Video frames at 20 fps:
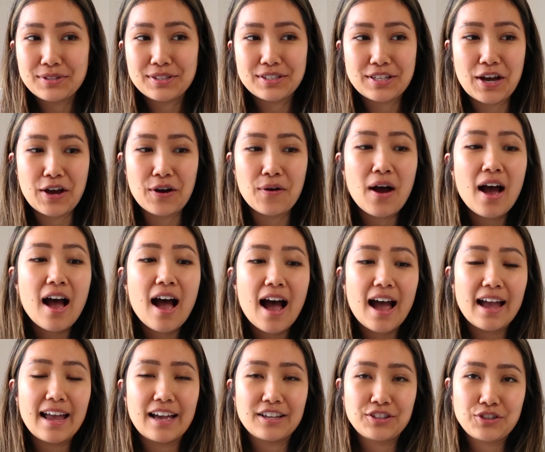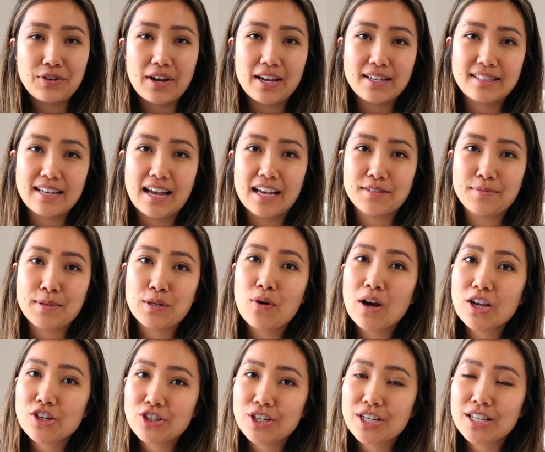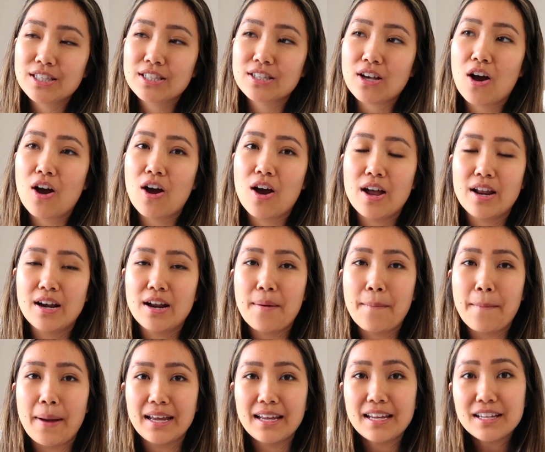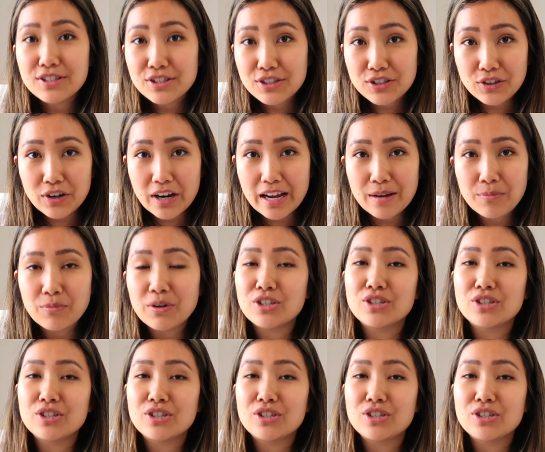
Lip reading: So I asked you guys to ask me questions on my Instagram,